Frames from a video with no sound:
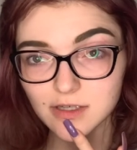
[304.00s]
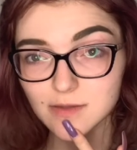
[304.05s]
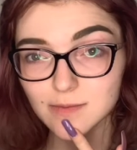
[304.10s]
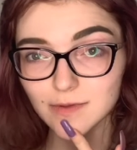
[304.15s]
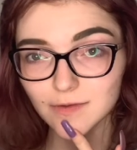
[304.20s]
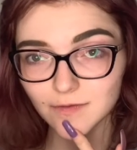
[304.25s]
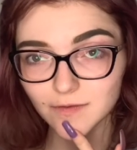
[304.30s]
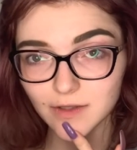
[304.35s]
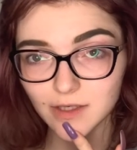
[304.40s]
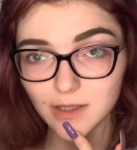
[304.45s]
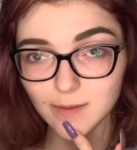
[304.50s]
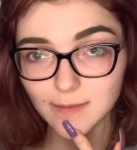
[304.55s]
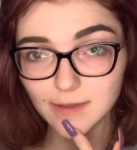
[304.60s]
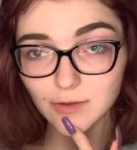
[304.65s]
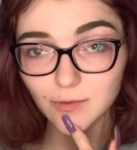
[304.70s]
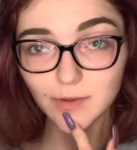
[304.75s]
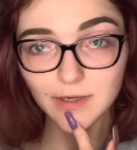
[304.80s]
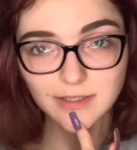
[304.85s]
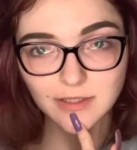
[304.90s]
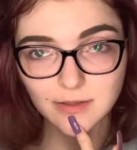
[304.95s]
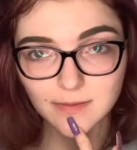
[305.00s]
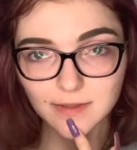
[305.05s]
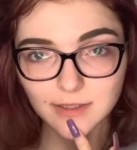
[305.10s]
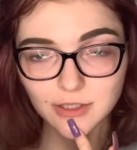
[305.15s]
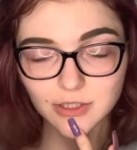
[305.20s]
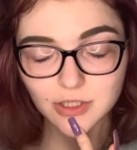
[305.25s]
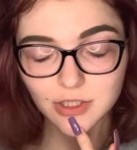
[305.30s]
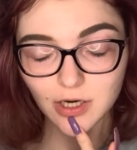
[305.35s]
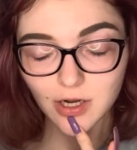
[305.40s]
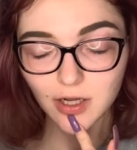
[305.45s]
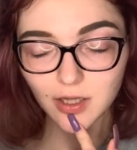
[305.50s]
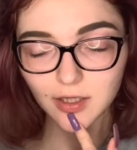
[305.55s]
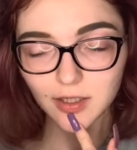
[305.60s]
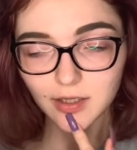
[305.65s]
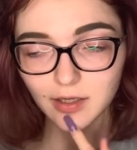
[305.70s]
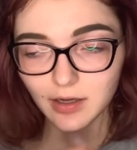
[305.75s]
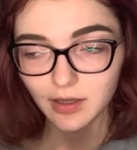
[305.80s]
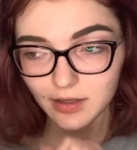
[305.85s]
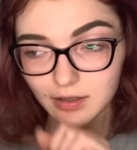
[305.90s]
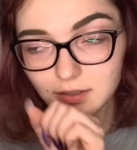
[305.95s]
has been feeding me way too much
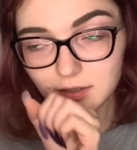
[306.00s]
chocolate,